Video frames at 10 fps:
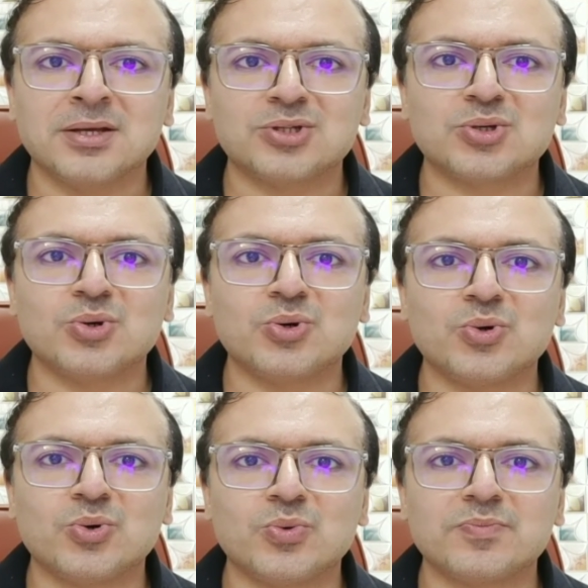
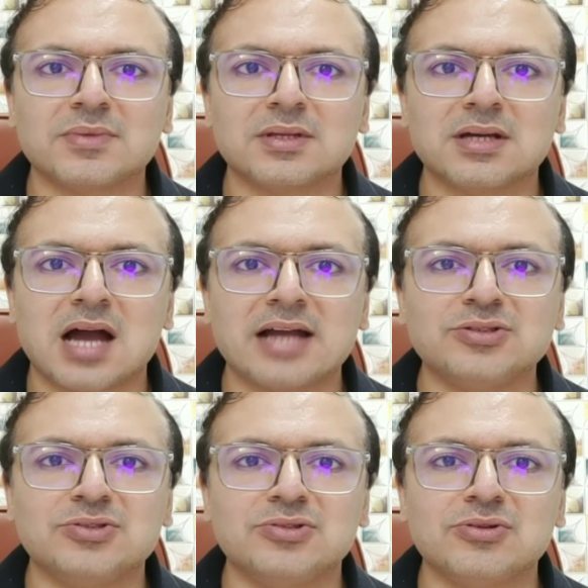So I
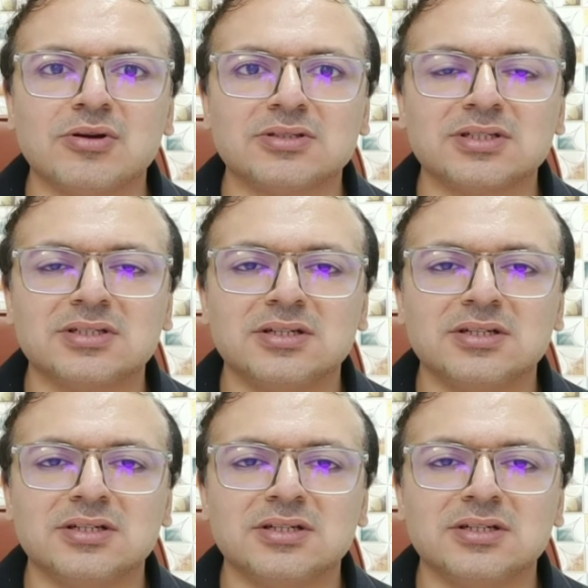do not